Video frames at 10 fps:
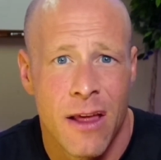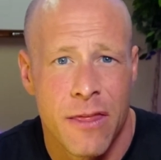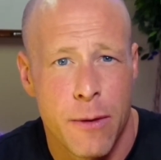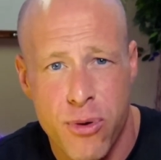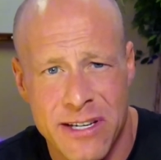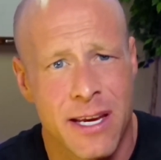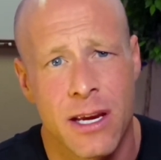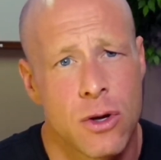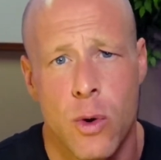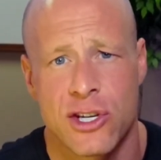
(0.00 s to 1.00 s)
The
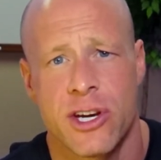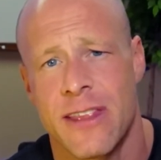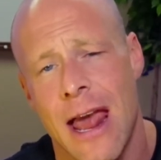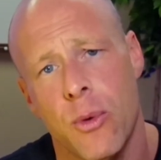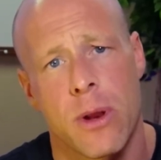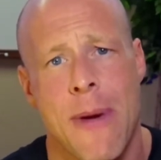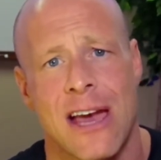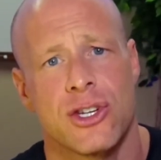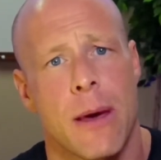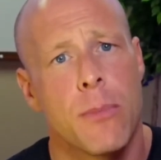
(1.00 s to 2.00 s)
pressing question that I would
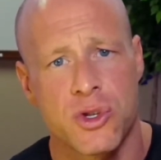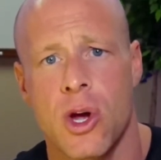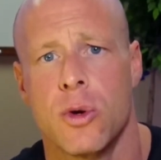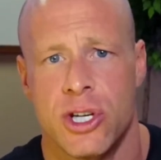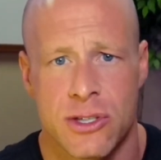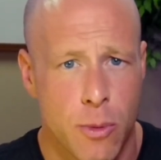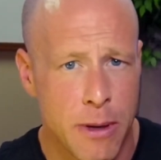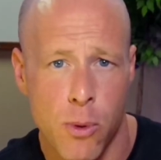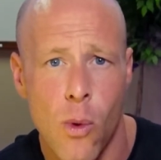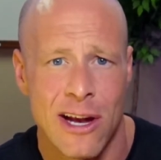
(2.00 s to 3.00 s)
imagine that most coaches or
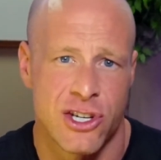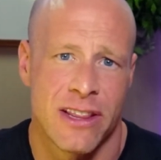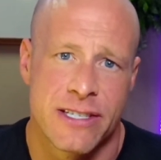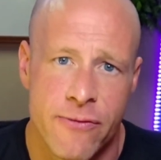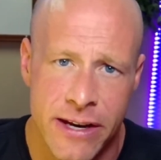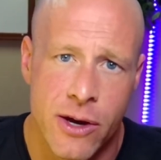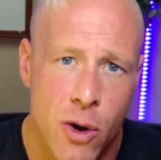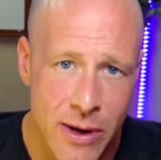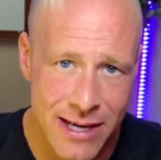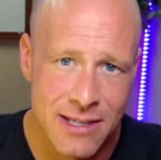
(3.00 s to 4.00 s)
people watching this
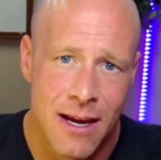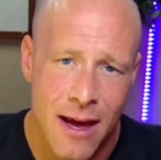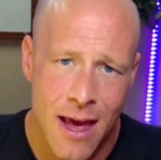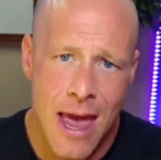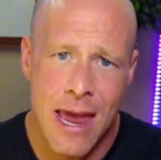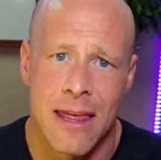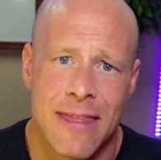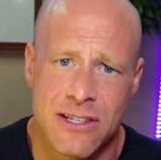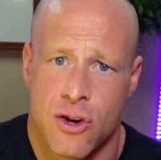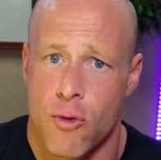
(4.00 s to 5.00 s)
video is, hey,
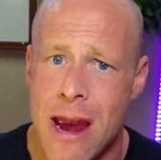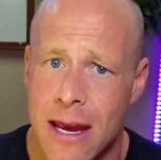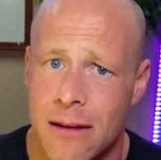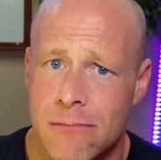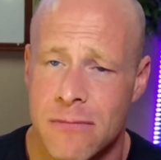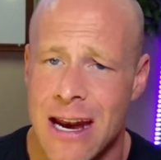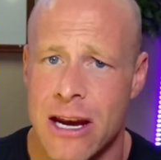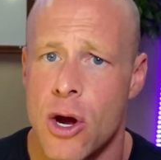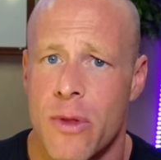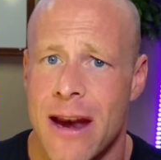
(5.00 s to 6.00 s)
that's great that I
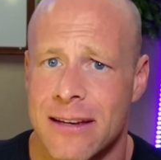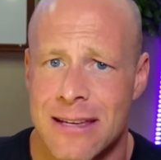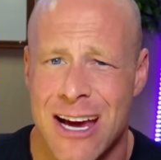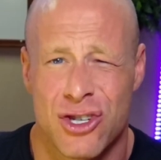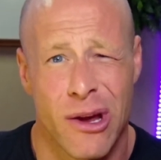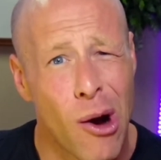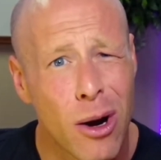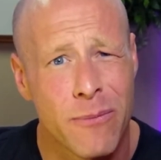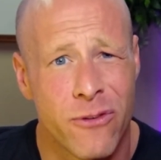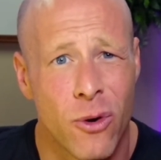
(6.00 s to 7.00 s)
know that it's actually
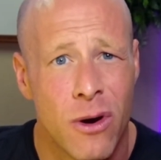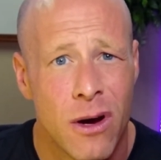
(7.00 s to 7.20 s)
harmful,